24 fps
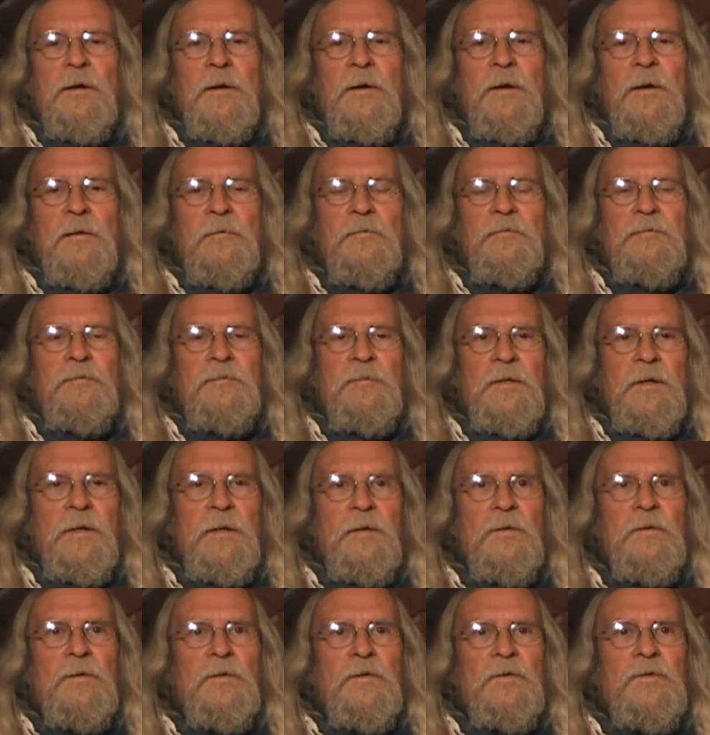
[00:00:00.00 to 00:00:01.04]
of the
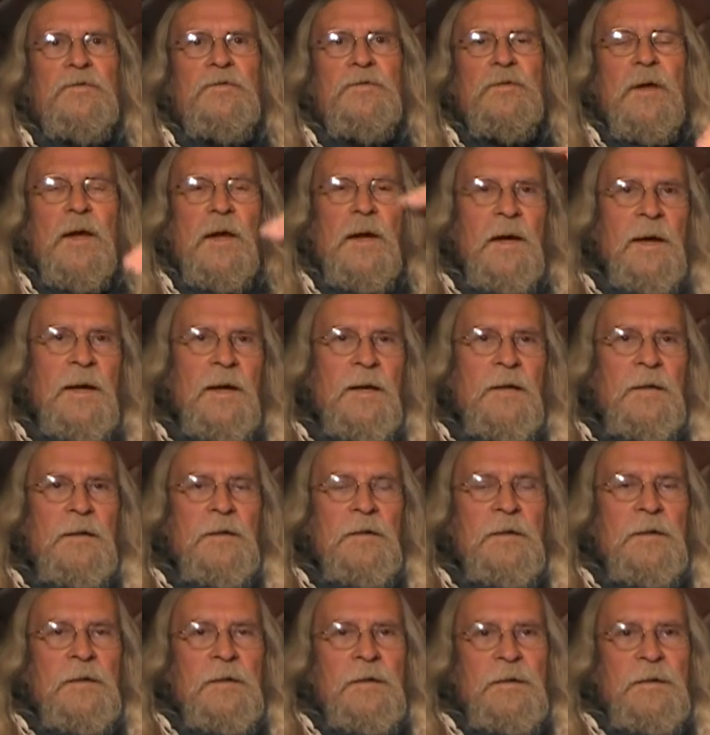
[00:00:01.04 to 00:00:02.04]
Earth and